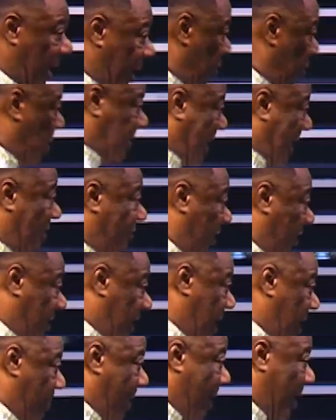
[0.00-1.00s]
knows everything
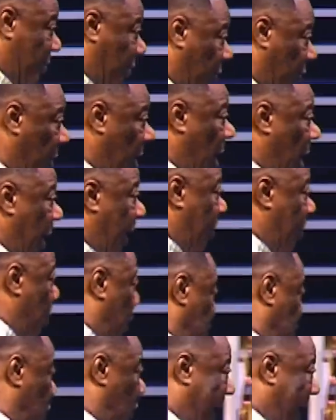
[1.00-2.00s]
about you. He knows
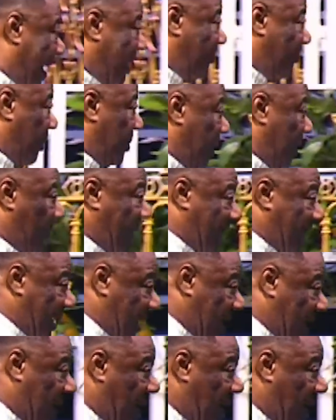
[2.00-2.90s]
your end from the beginning.